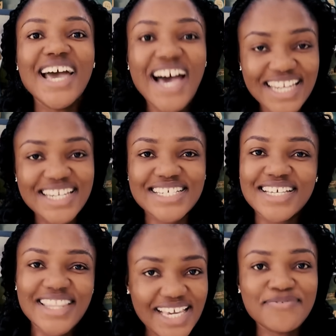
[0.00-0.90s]
and
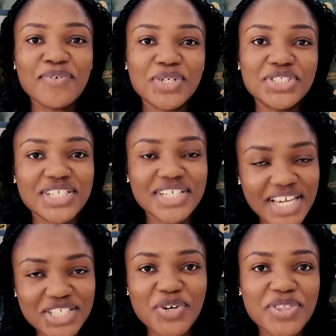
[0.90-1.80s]
thanks for watching.
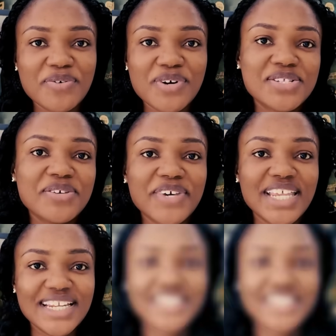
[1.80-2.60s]
Enjoy the rest of it.